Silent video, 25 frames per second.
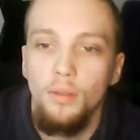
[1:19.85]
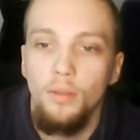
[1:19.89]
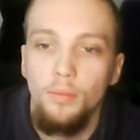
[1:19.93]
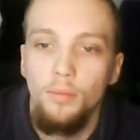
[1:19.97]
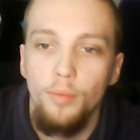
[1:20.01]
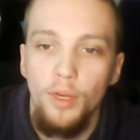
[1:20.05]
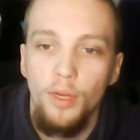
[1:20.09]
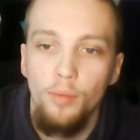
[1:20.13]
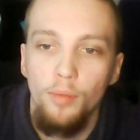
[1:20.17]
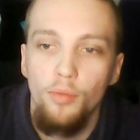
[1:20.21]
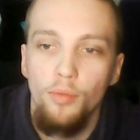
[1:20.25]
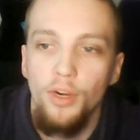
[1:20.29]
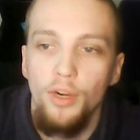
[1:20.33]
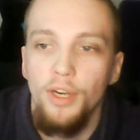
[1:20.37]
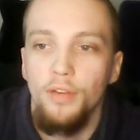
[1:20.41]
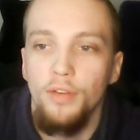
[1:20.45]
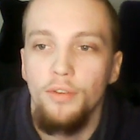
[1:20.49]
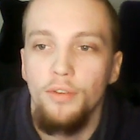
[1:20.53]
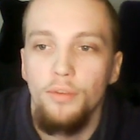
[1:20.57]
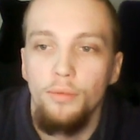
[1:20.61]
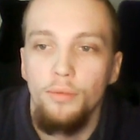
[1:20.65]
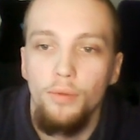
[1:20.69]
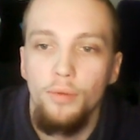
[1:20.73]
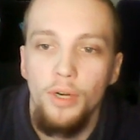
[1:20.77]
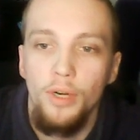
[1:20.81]
my brain
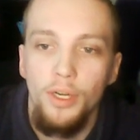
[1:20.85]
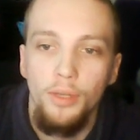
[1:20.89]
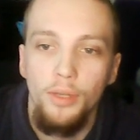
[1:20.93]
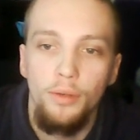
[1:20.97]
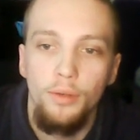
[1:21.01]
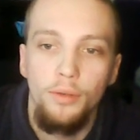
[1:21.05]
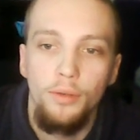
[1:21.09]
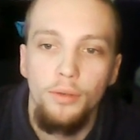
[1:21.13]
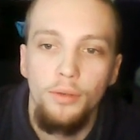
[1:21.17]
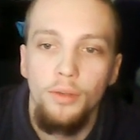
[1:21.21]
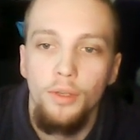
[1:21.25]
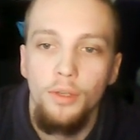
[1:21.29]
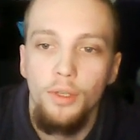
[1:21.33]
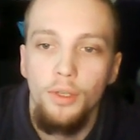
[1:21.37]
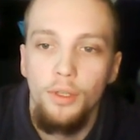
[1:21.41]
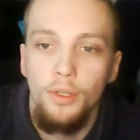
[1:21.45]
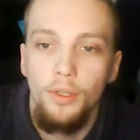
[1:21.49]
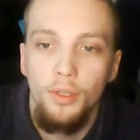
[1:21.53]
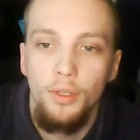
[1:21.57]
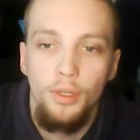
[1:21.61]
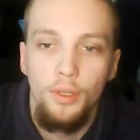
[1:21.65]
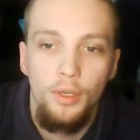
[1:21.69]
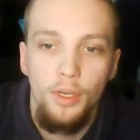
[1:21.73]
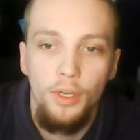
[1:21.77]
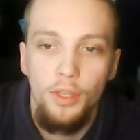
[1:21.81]
is running on
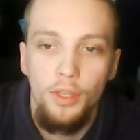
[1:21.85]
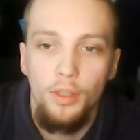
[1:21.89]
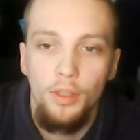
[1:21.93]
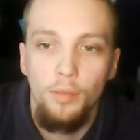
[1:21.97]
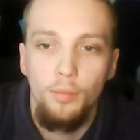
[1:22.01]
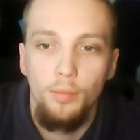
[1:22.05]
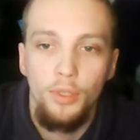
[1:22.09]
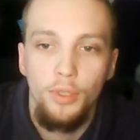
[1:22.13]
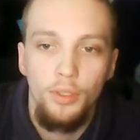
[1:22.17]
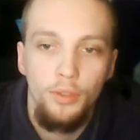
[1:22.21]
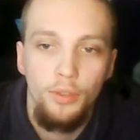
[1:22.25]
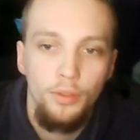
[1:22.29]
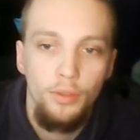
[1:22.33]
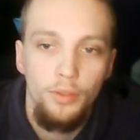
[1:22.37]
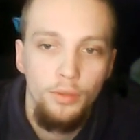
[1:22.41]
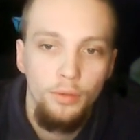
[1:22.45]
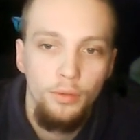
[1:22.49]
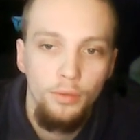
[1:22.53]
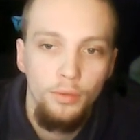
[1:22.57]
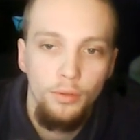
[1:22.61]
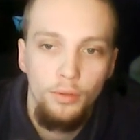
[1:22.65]
nothing but